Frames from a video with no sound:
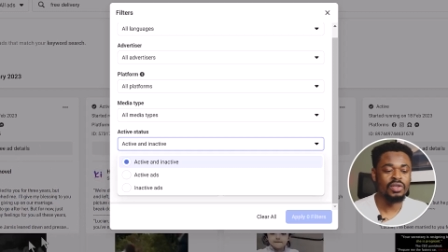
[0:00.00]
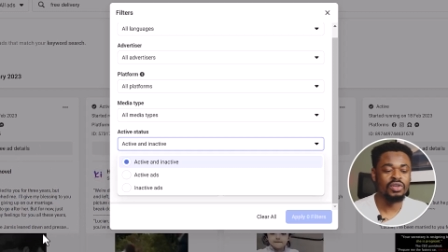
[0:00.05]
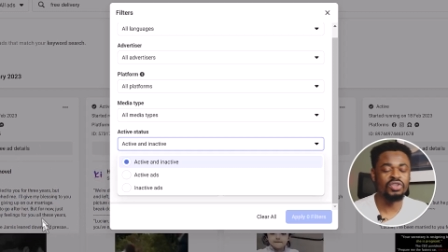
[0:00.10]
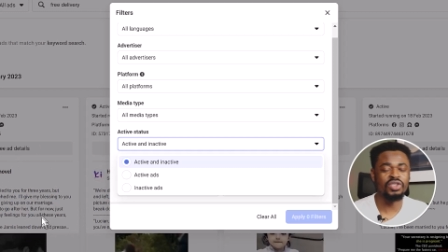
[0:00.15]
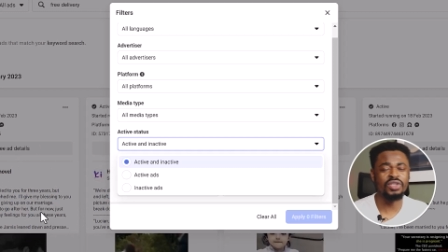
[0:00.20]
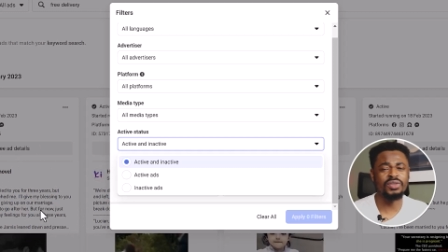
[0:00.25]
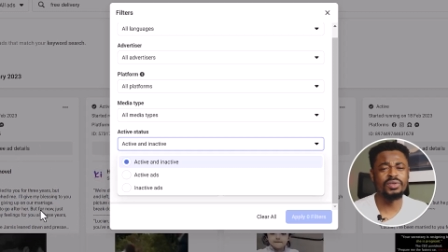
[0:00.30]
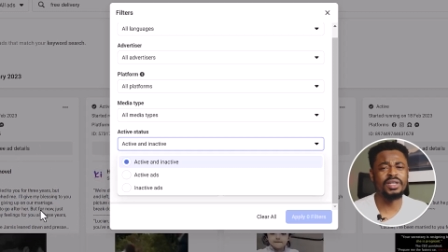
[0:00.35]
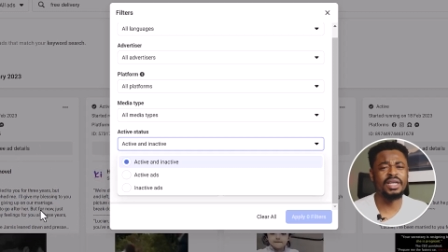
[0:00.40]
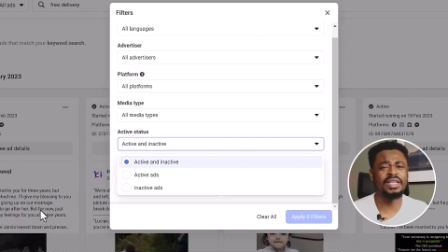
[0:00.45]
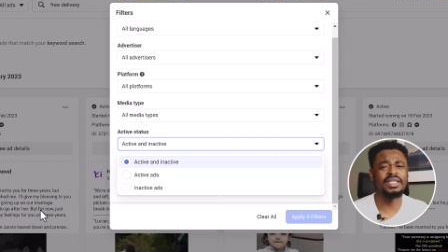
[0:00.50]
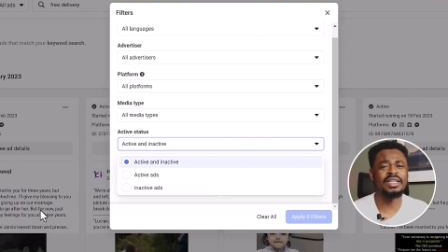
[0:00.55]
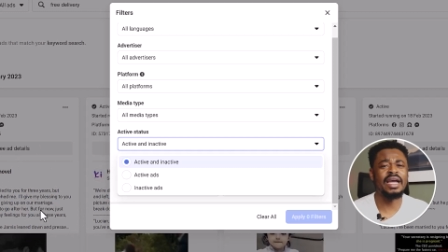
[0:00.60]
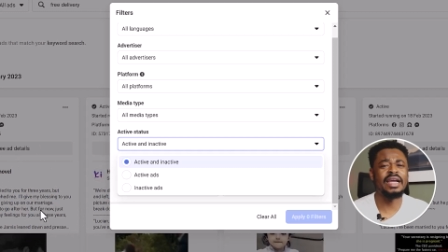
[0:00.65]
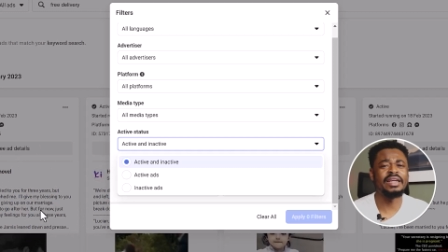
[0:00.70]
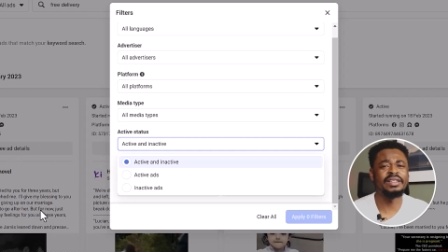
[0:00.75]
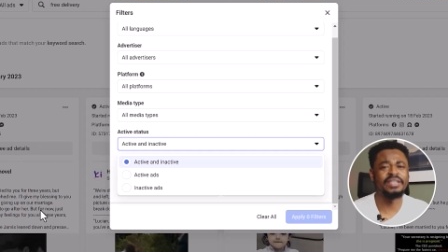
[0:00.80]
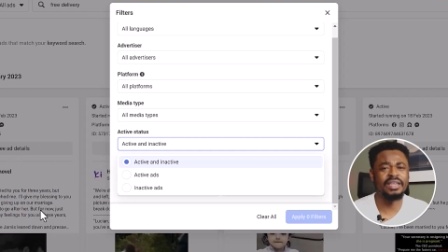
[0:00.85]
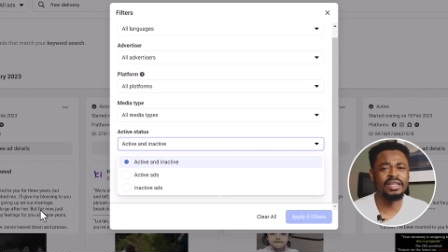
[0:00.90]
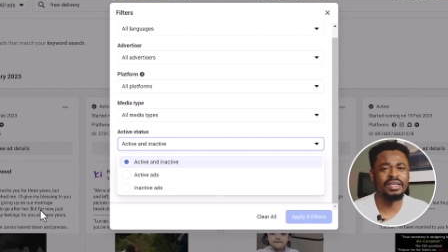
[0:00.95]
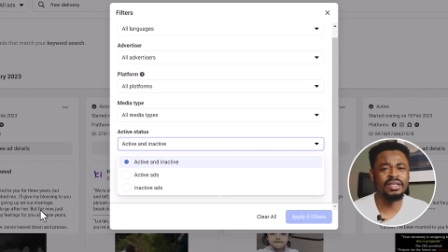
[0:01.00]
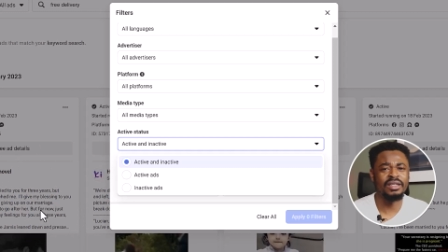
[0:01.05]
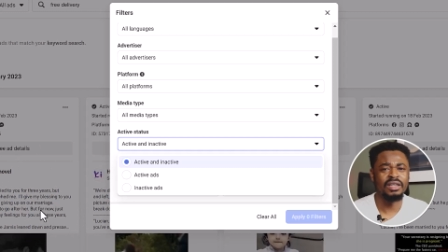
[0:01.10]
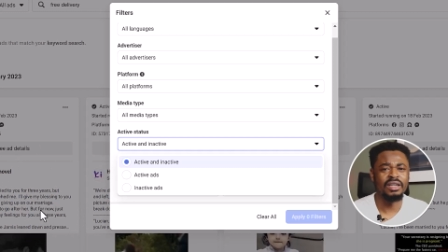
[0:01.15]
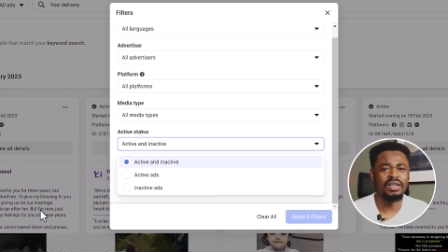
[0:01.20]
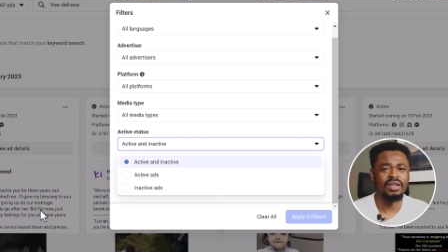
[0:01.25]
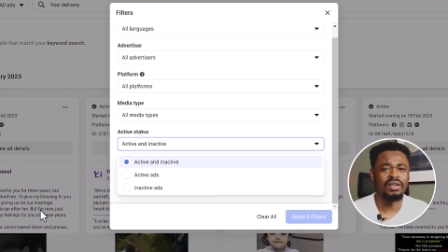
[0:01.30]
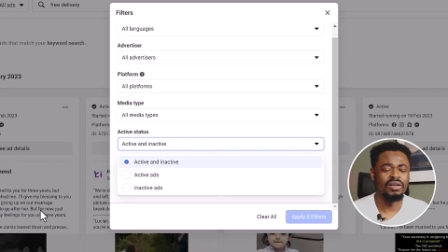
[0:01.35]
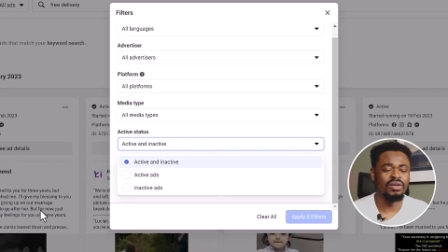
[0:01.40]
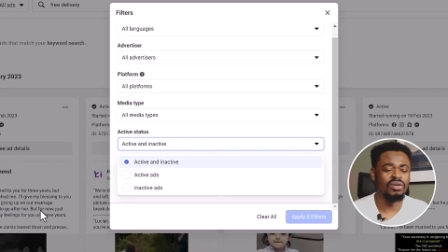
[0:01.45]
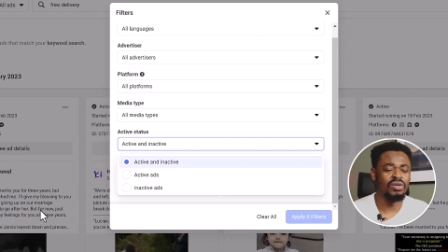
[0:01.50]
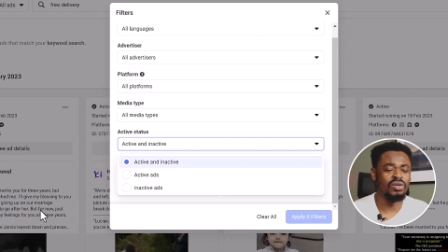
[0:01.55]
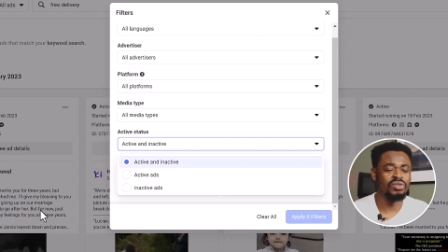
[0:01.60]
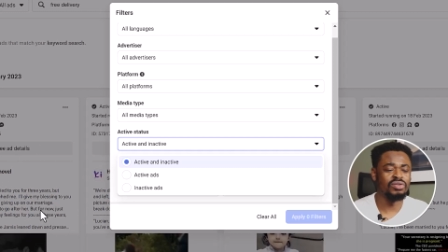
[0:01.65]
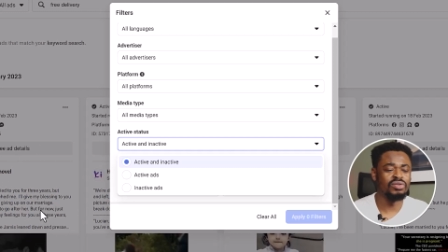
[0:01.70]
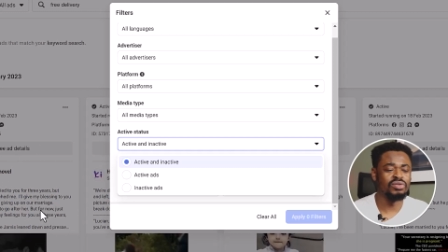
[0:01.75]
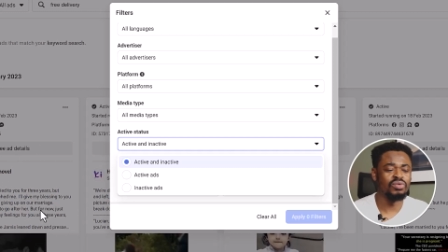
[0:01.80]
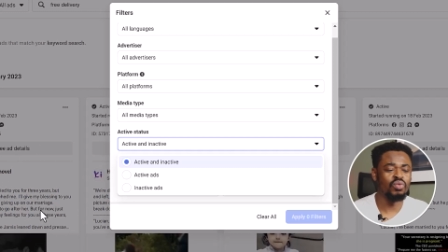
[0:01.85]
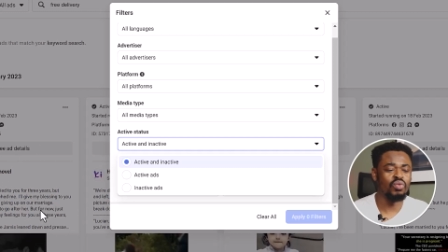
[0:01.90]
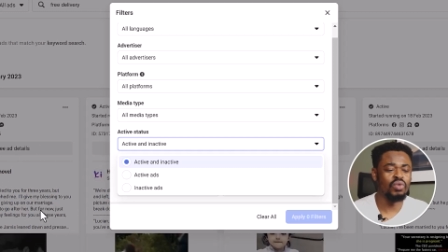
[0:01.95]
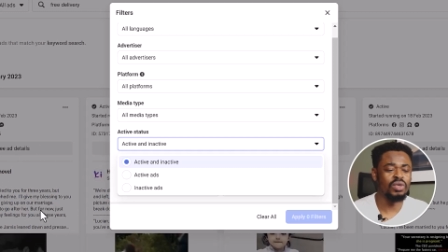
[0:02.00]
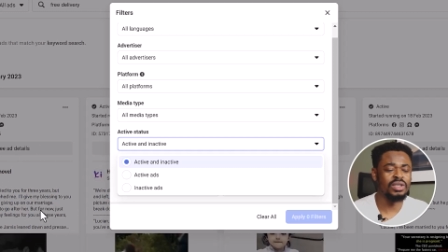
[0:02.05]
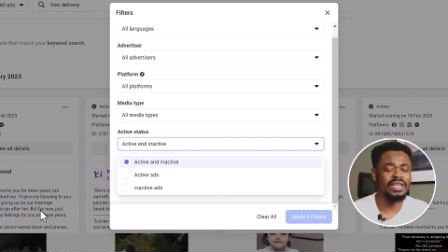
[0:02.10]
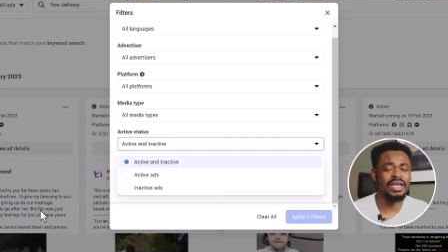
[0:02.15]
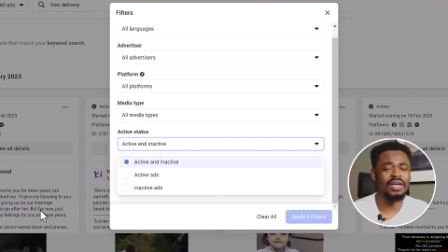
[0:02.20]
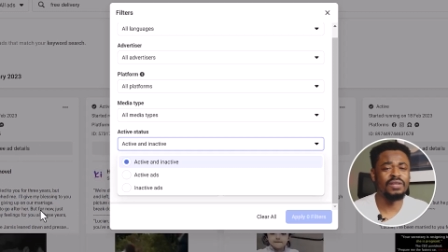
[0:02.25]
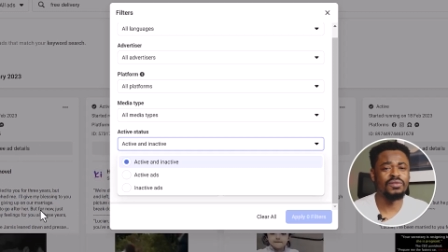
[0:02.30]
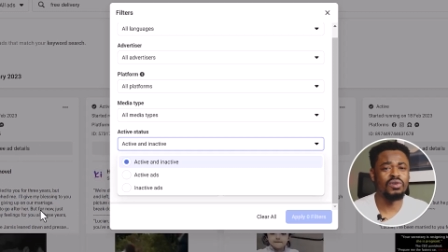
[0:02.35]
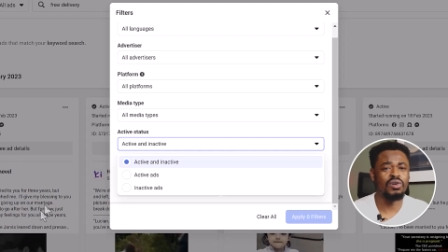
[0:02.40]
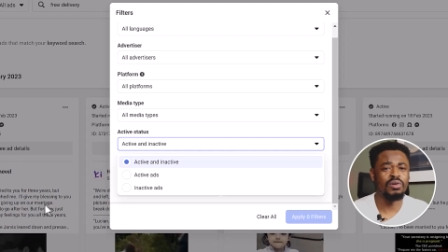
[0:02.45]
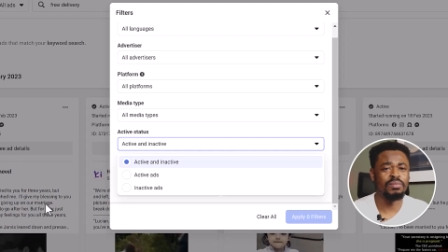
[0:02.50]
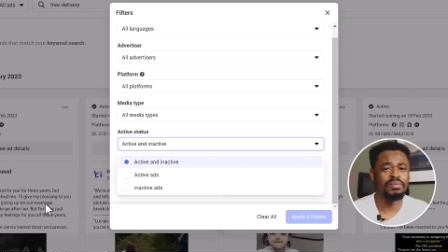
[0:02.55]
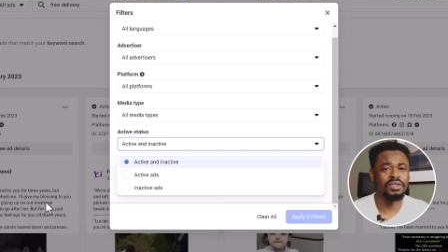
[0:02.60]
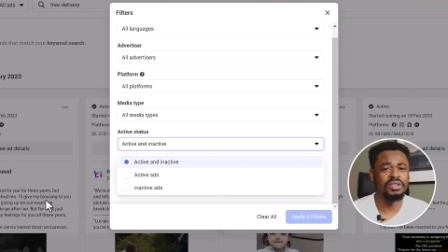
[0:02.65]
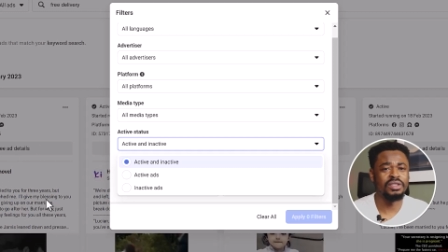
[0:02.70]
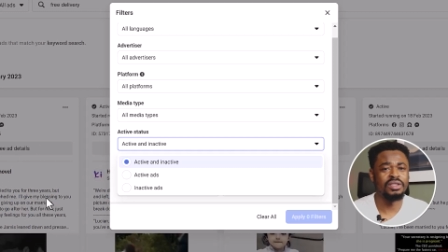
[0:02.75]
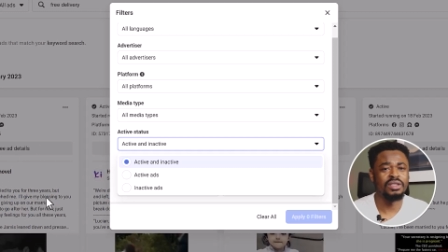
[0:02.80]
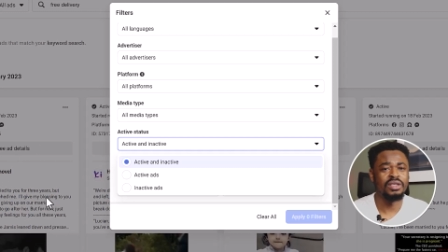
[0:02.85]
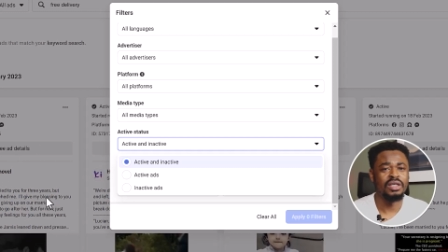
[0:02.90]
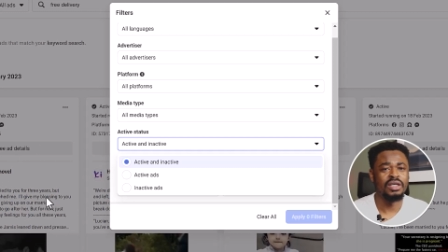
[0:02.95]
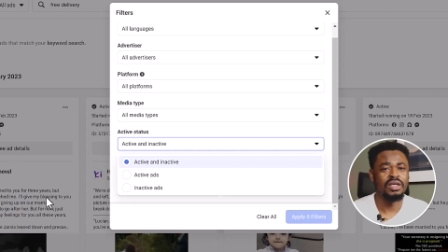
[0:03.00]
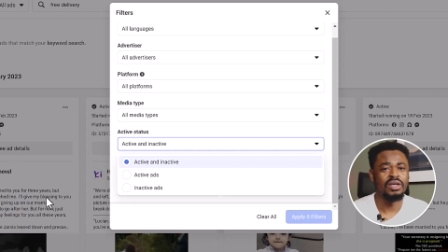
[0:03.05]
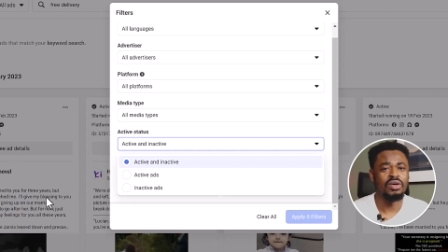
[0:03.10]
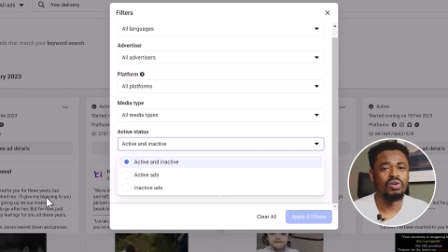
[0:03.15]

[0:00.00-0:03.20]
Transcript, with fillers: you just want to get idea on what kind of copy